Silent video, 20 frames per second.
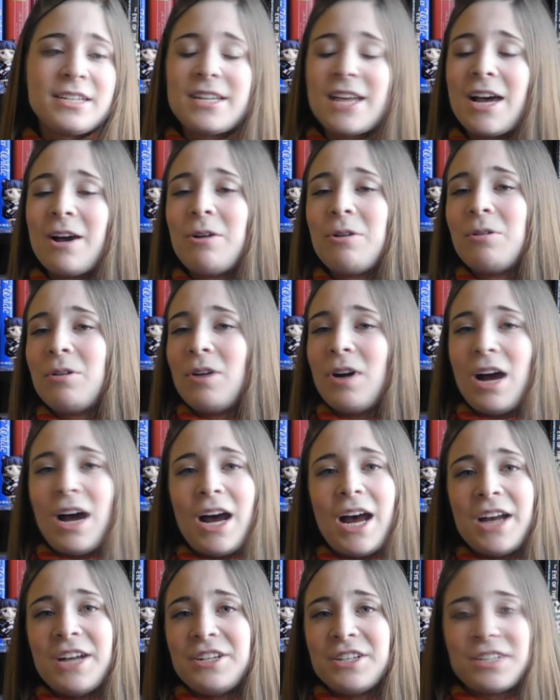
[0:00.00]
is how
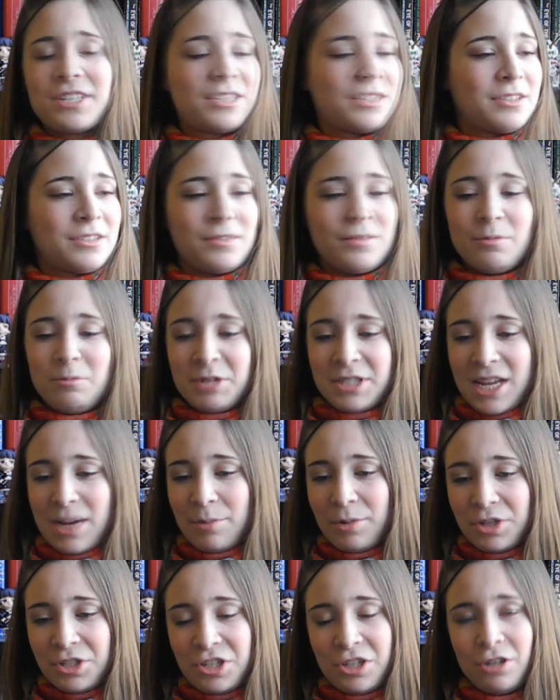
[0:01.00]
I just was
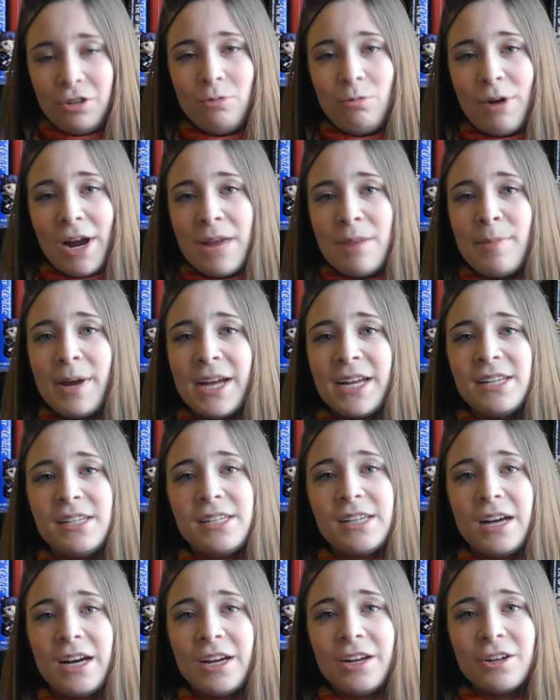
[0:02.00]
able to write my
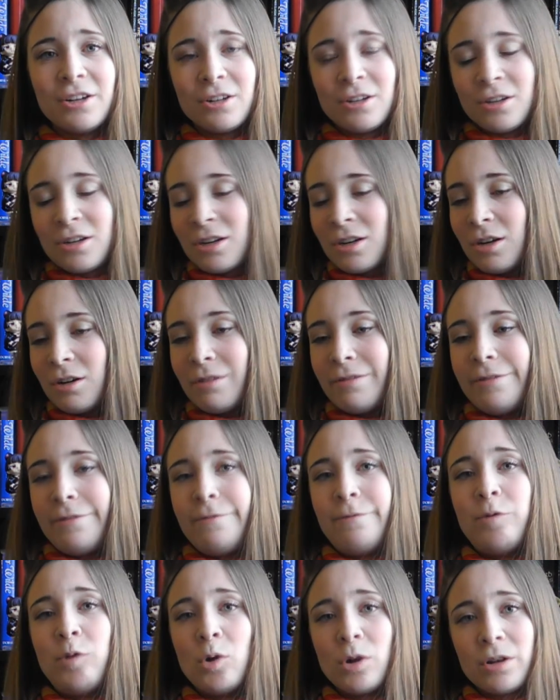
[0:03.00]
entire
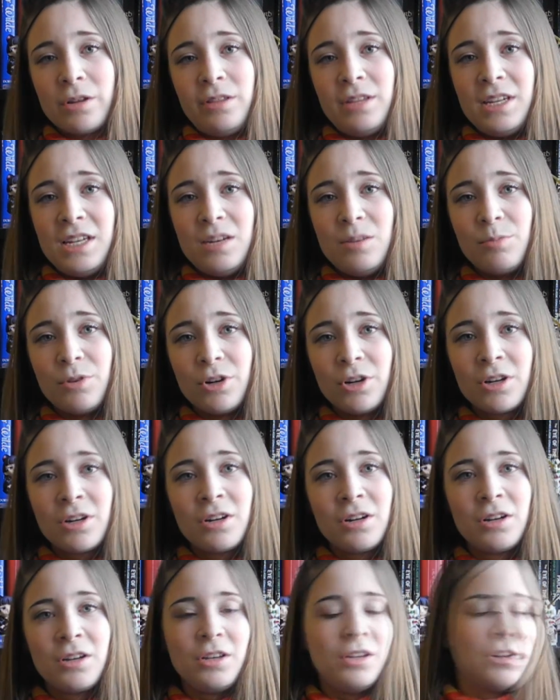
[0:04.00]
4th
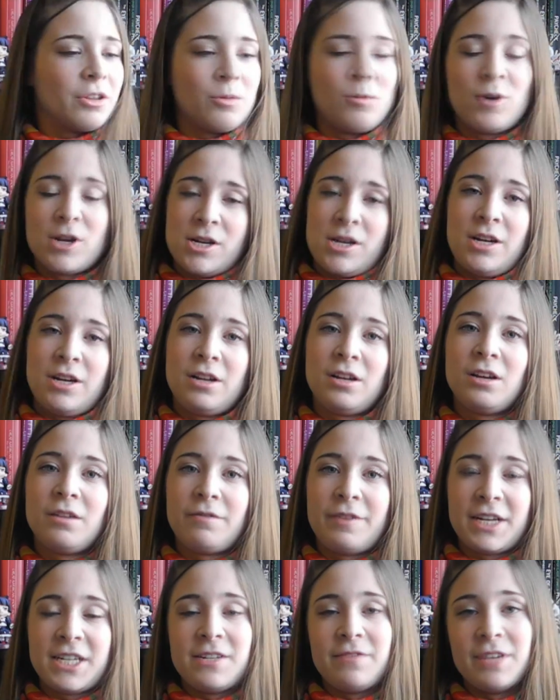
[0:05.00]
ebook, you know, the one on
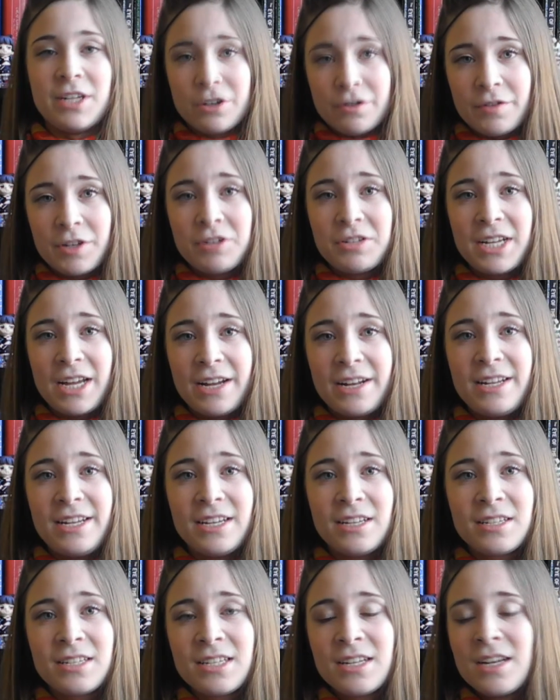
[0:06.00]
effective interview
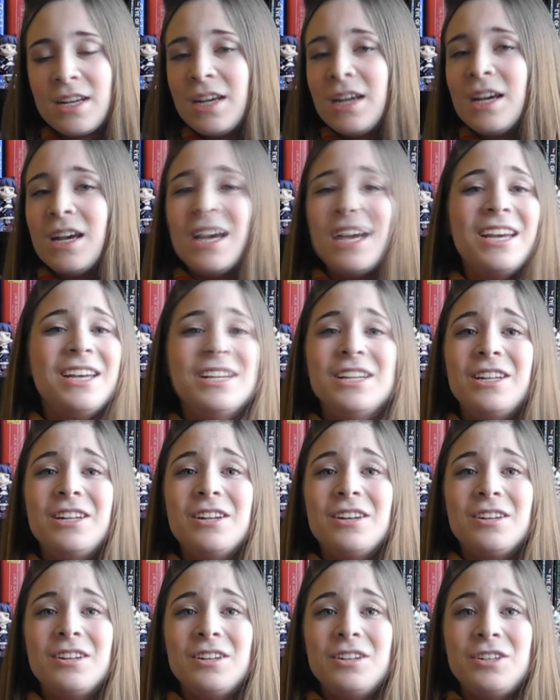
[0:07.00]
techniques,
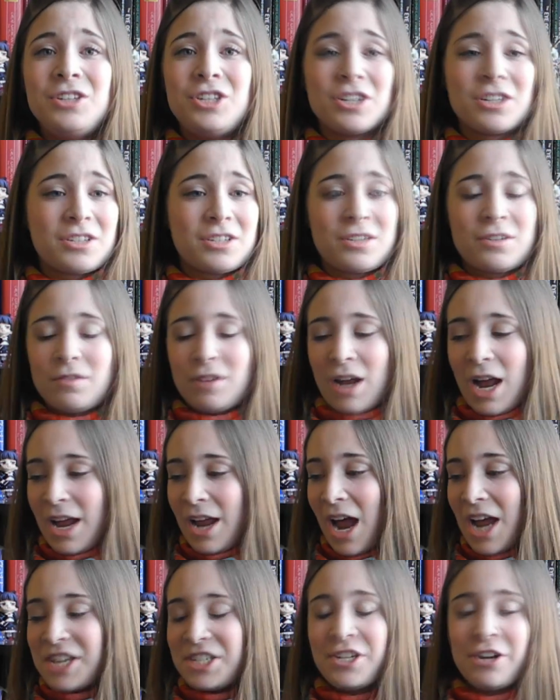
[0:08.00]
in just,
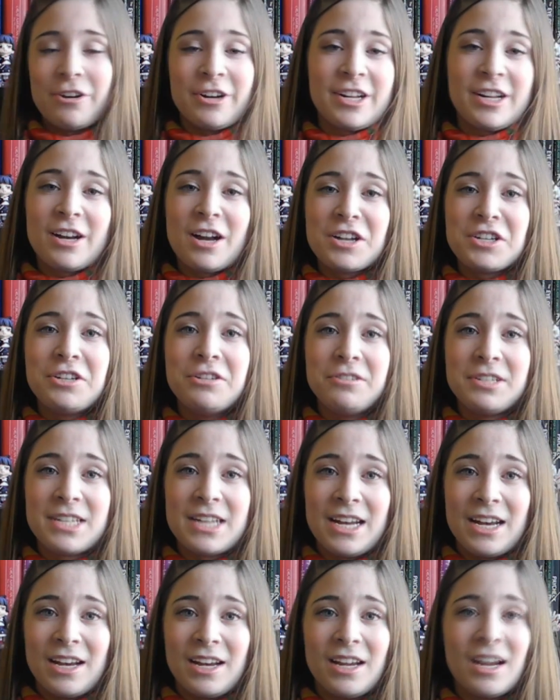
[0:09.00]
I started it on
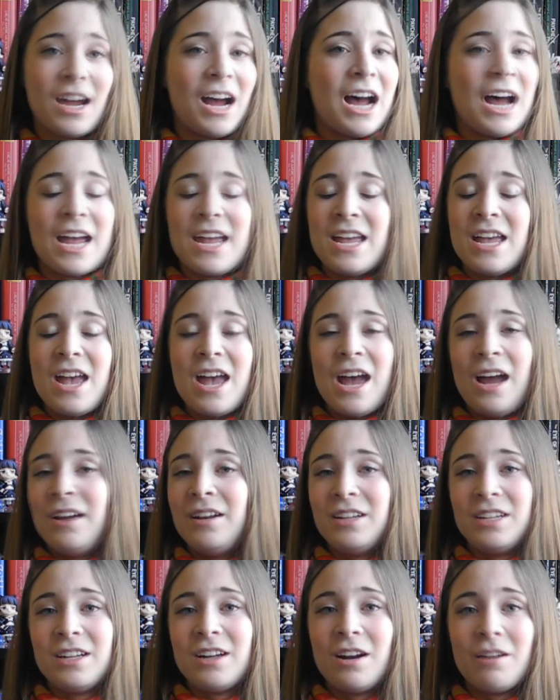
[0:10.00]
Tuesday, I
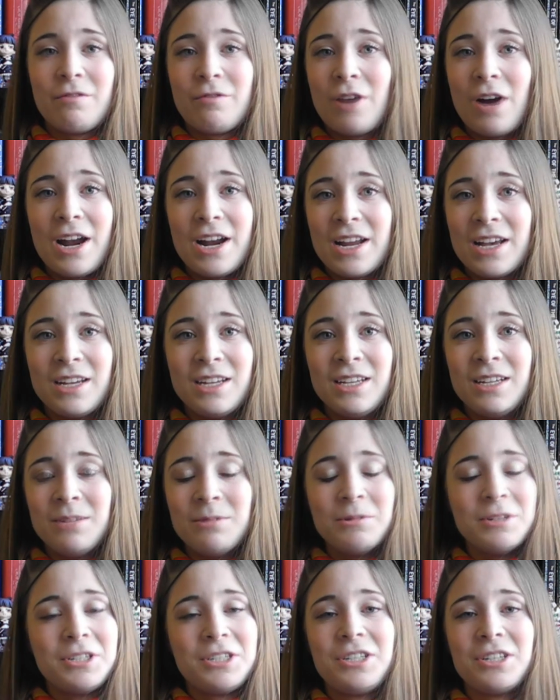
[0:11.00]
ended it on Friday.
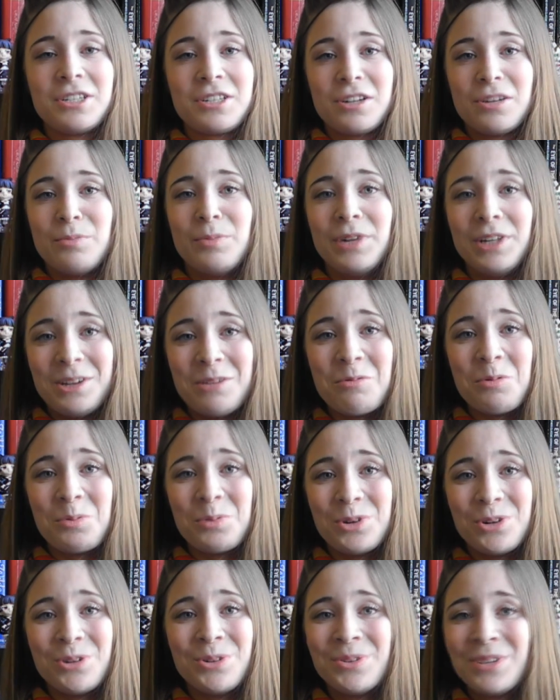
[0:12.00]
It was just
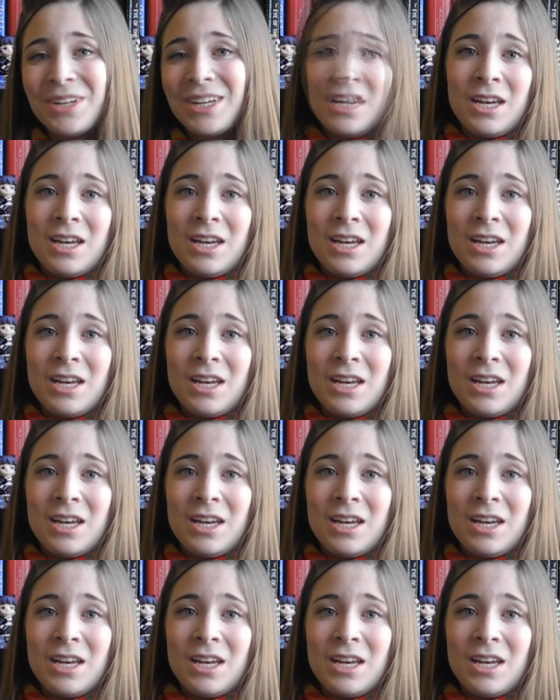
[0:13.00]
unbelievable.